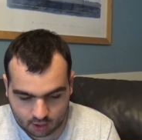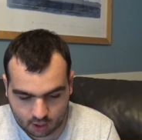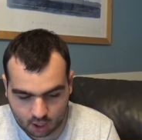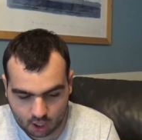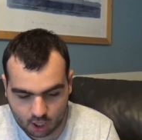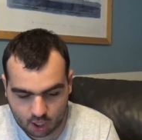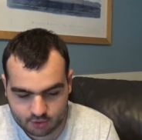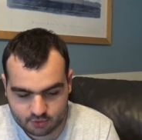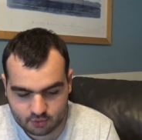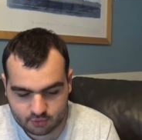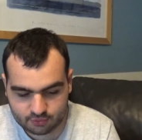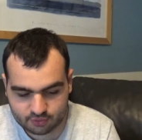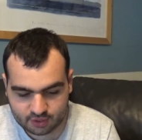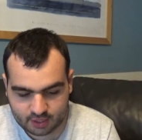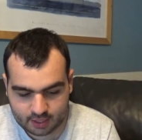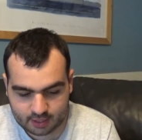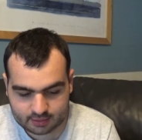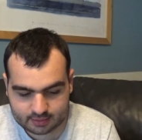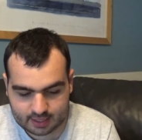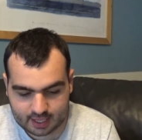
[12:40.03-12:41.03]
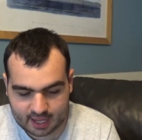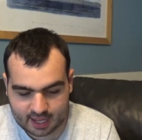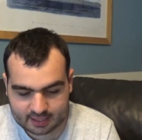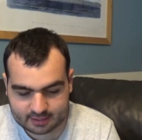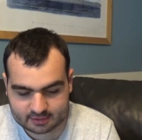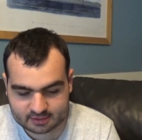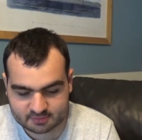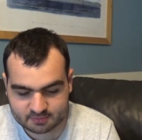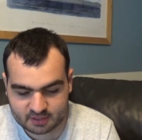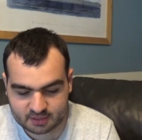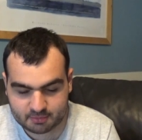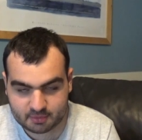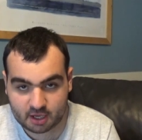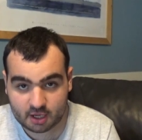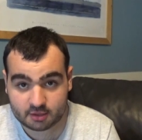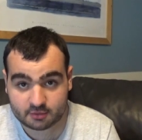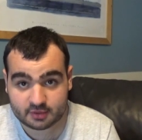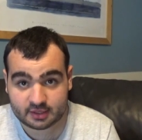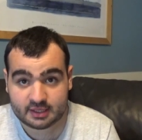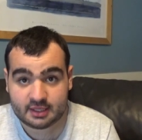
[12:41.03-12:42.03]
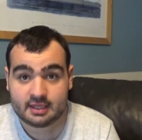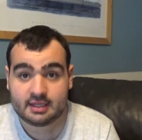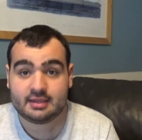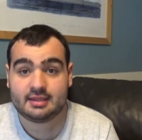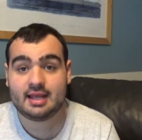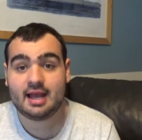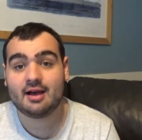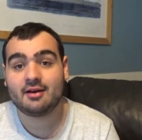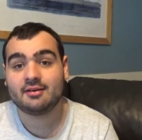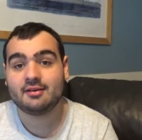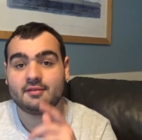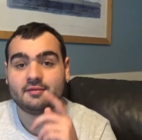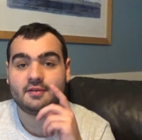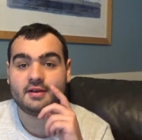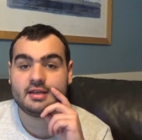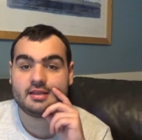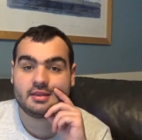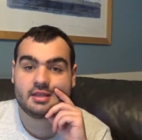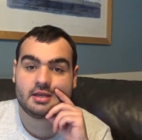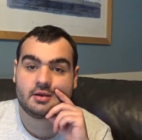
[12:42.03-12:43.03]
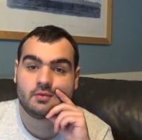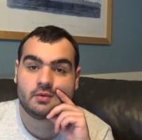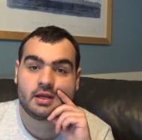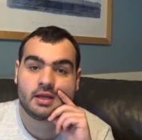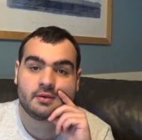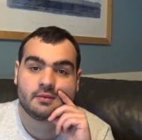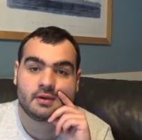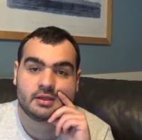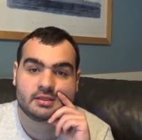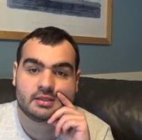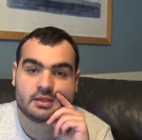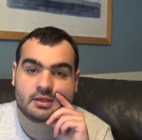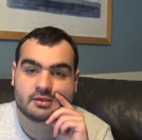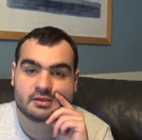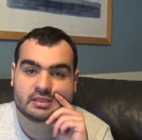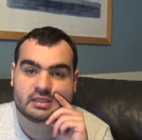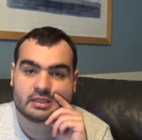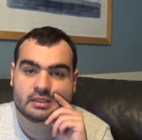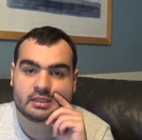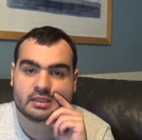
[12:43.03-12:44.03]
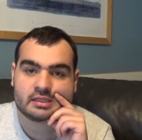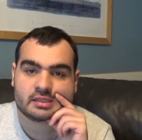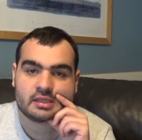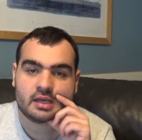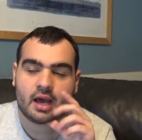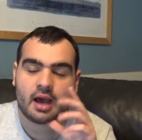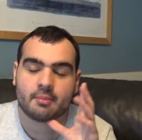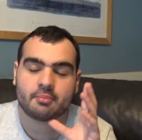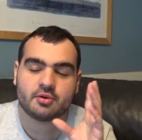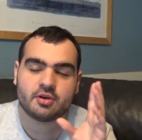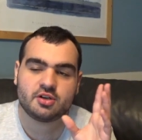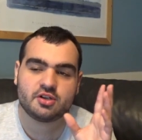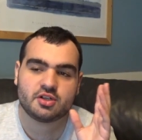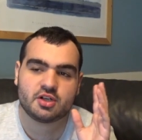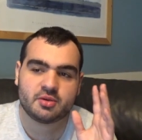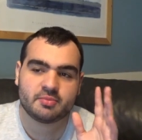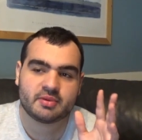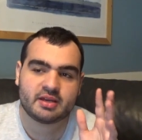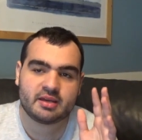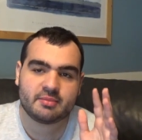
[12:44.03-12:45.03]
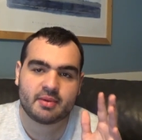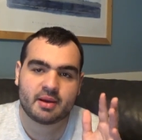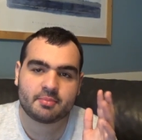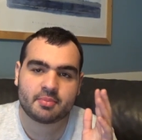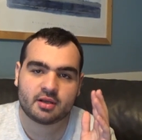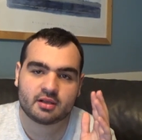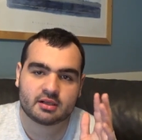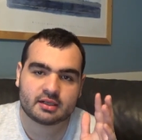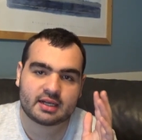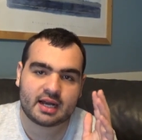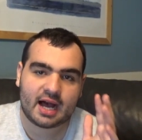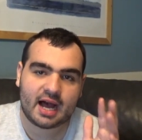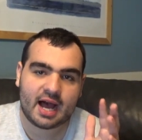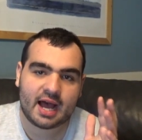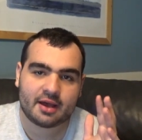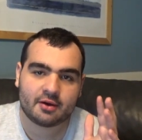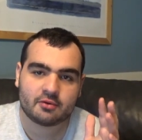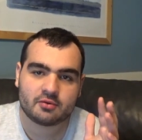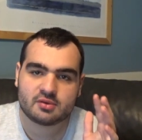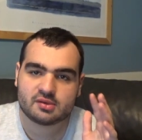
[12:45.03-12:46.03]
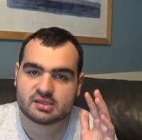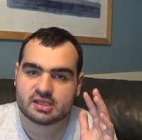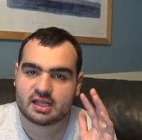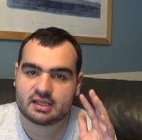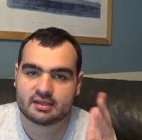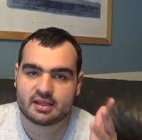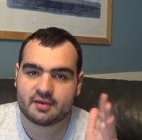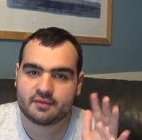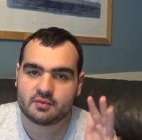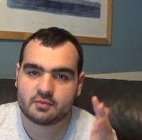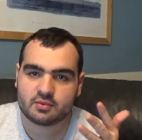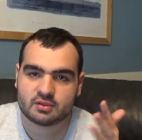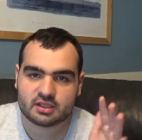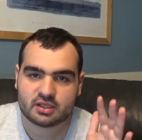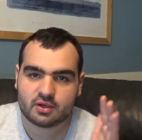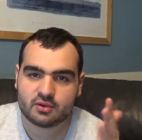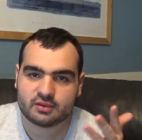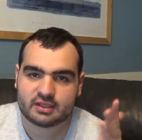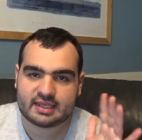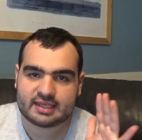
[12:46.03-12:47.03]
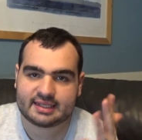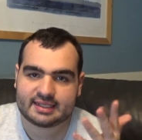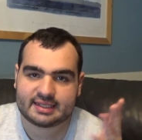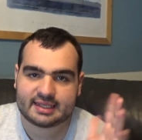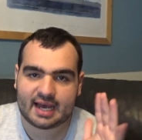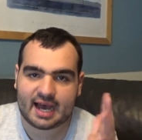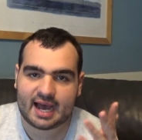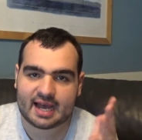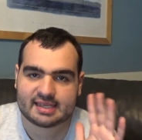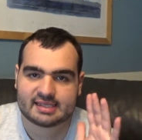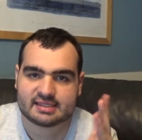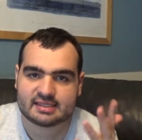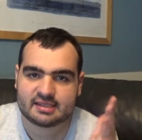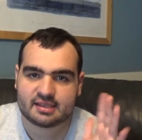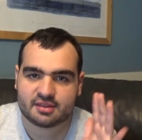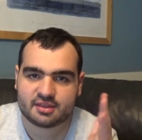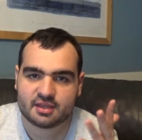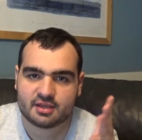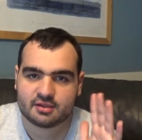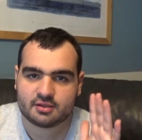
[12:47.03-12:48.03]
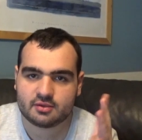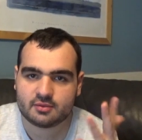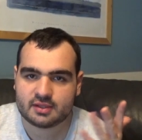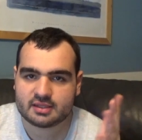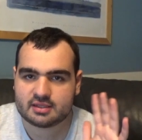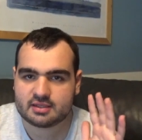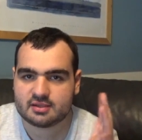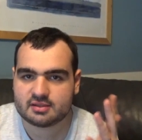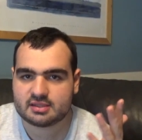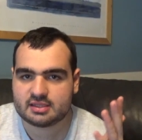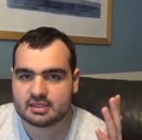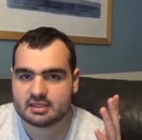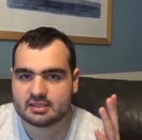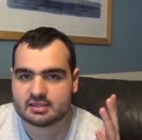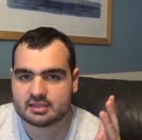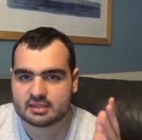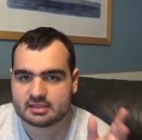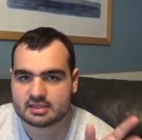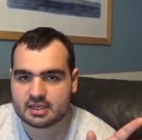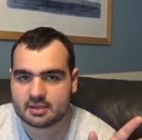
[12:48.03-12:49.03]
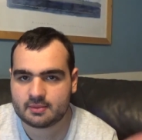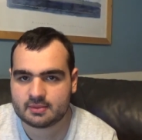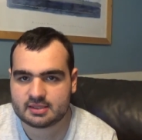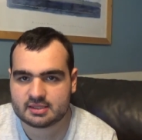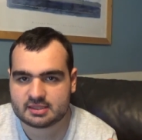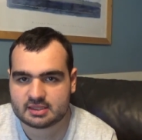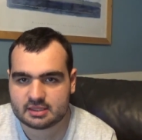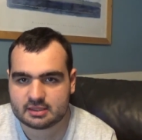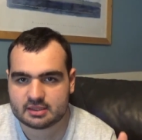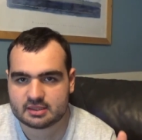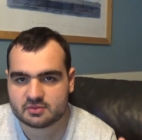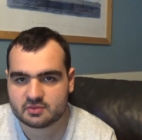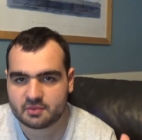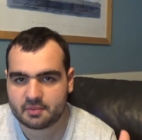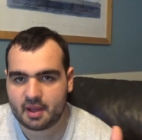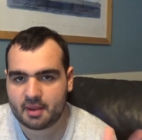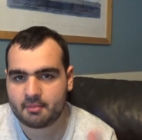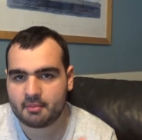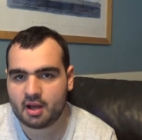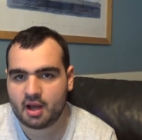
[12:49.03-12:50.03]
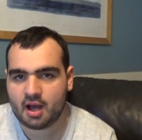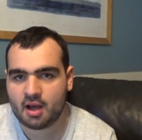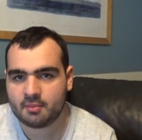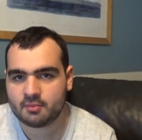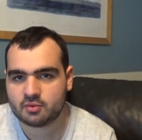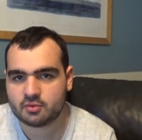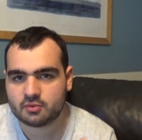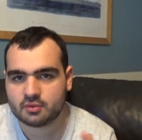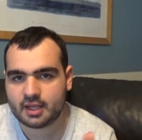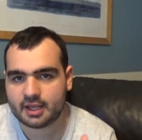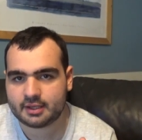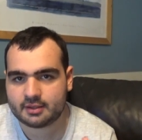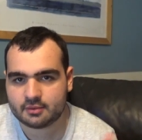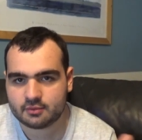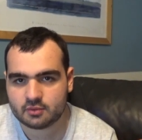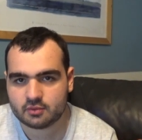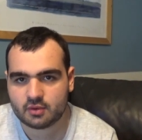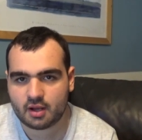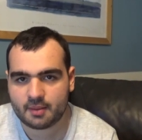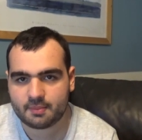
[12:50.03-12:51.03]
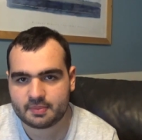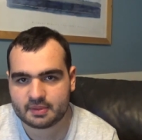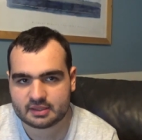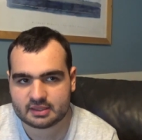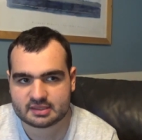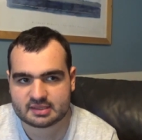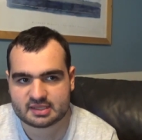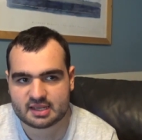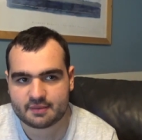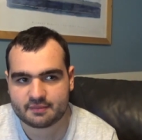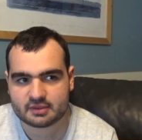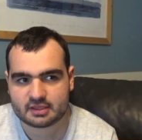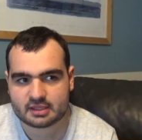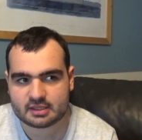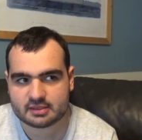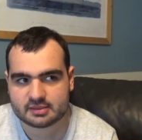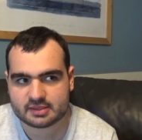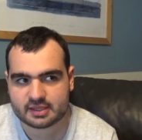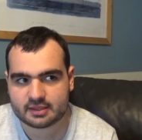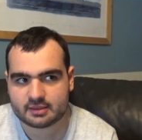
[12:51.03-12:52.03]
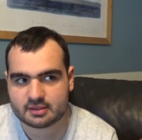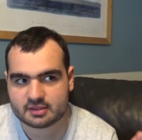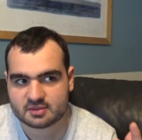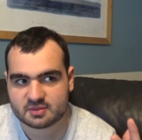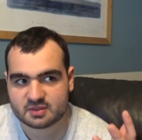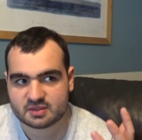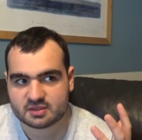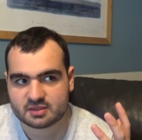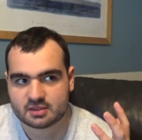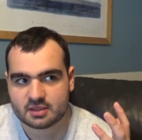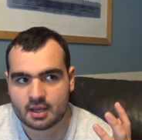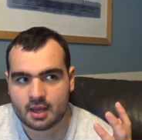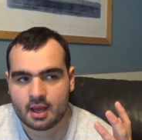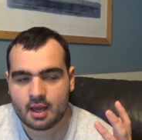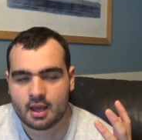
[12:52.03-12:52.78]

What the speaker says: Are you there, God? It's me, Margaret. Now, funny thing, when I went to go see this, I'm pretty sure me and my brother Kyle, who's 11, were the only guys in the theater who went to go see this, since I went to see this with my mom, who, like, grew up in the 70s, and this was